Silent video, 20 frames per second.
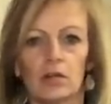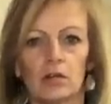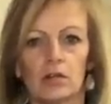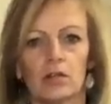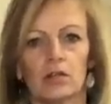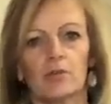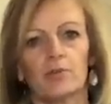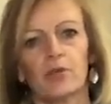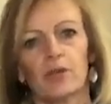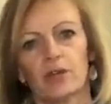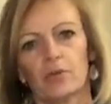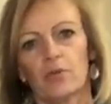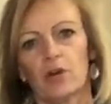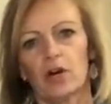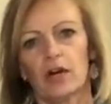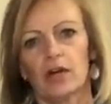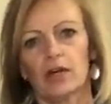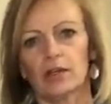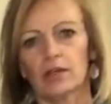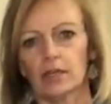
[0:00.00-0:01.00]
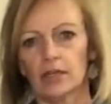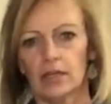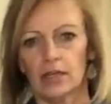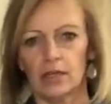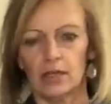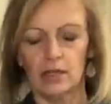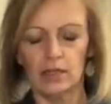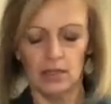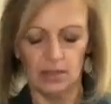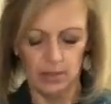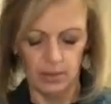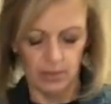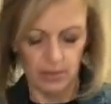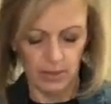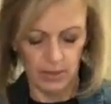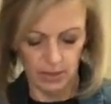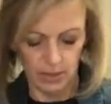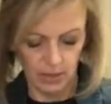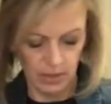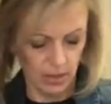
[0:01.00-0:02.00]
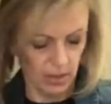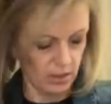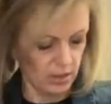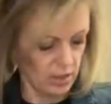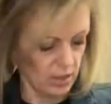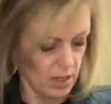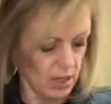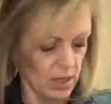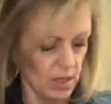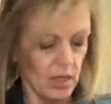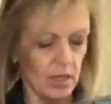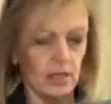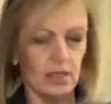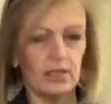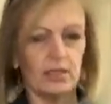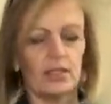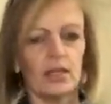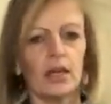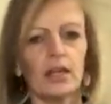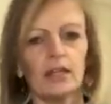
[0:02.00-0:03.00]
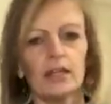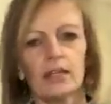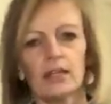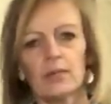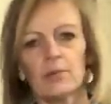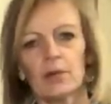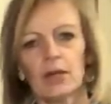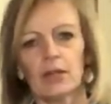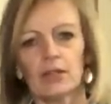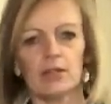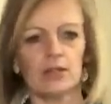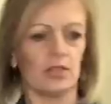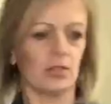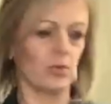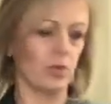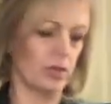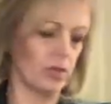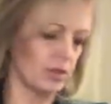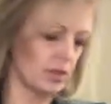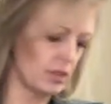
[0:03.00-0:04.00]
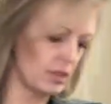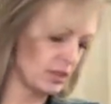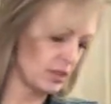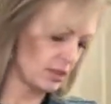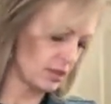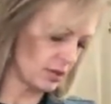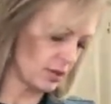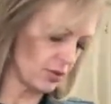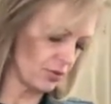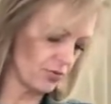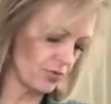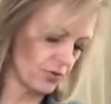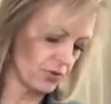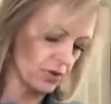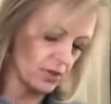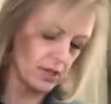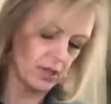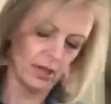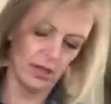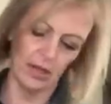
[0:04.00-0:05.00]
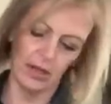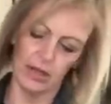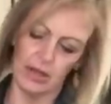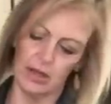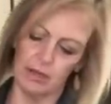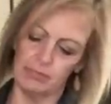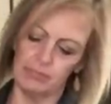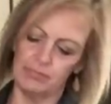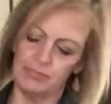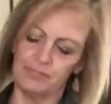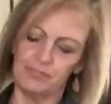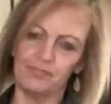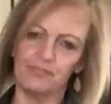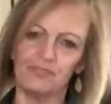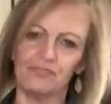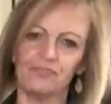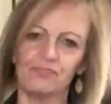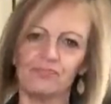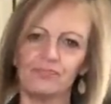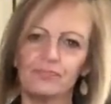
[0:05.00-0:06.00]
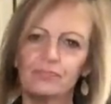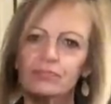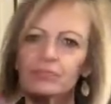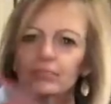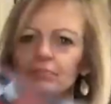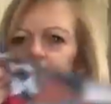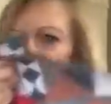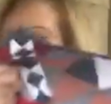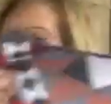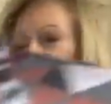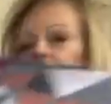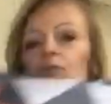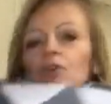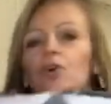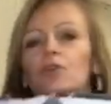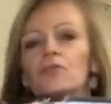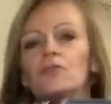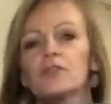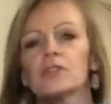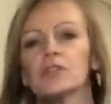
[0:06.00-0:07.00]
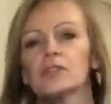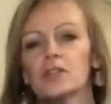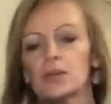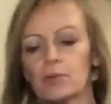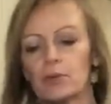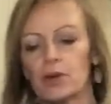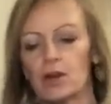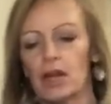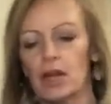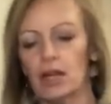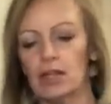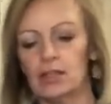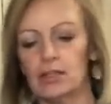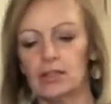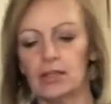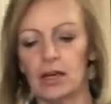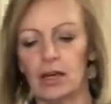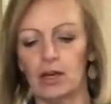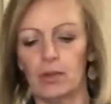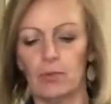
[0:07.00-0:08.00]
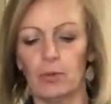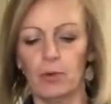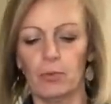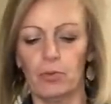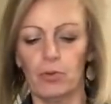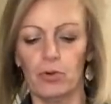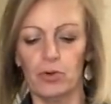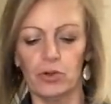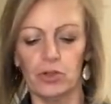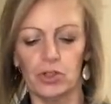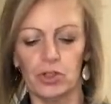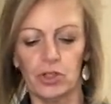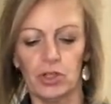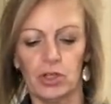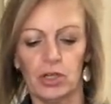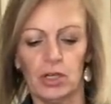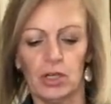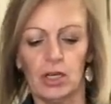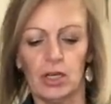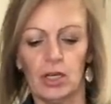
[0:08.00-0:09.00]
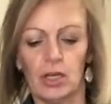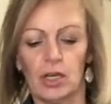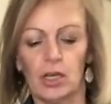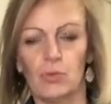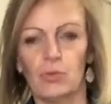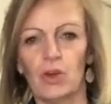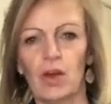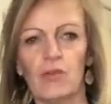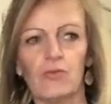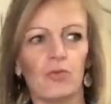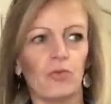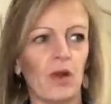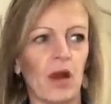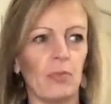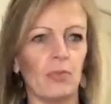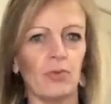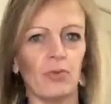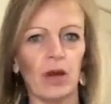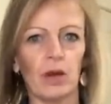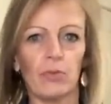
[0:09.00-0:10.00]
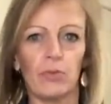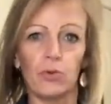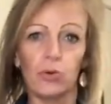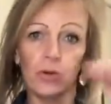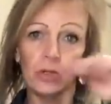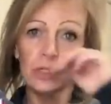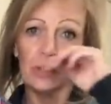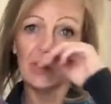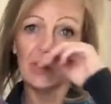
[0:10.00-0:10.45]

it's been a while again. I apologize. The sad thing about this quilt is over the um, over the summer I had this out on our porch. And we have a wraparound porch